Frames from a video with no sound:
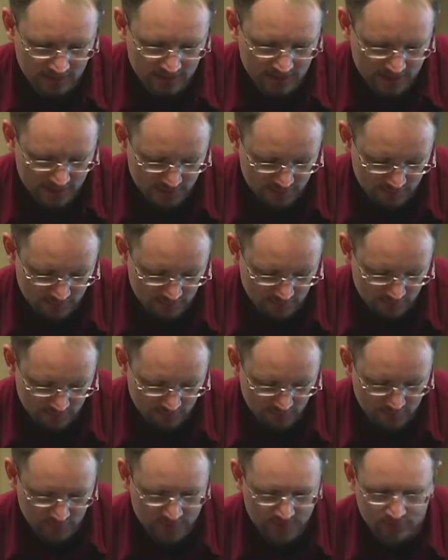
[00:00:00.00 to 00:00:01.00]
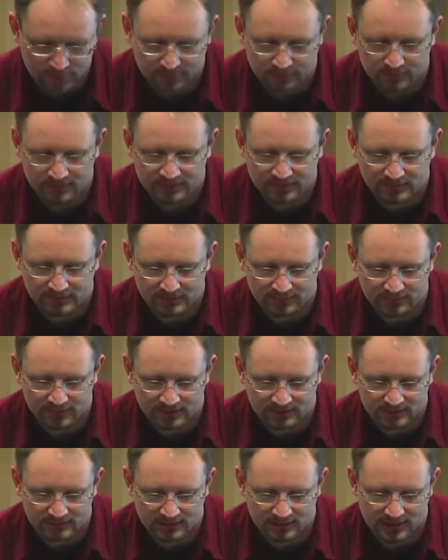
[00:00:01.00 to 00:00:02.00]
there's an issue which was
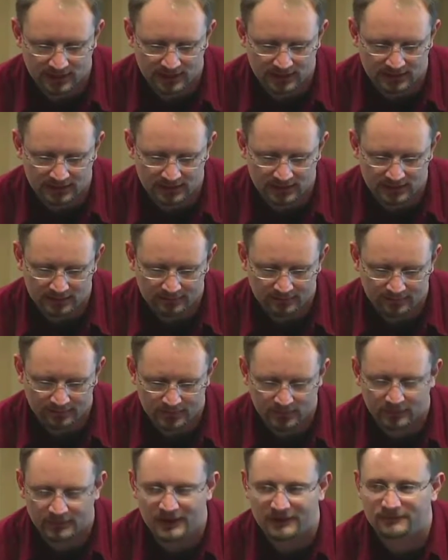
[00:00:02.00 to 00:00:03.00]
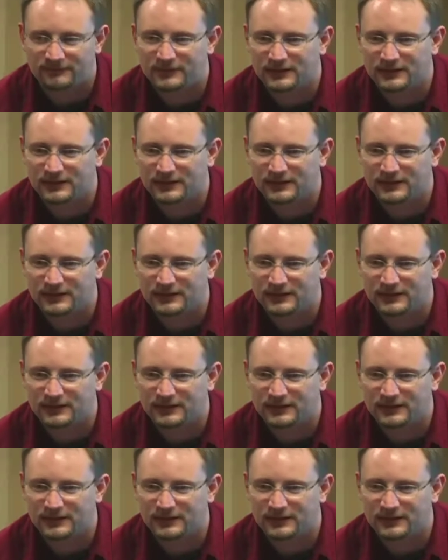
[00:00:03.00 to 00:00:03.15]
recently fixed in IE,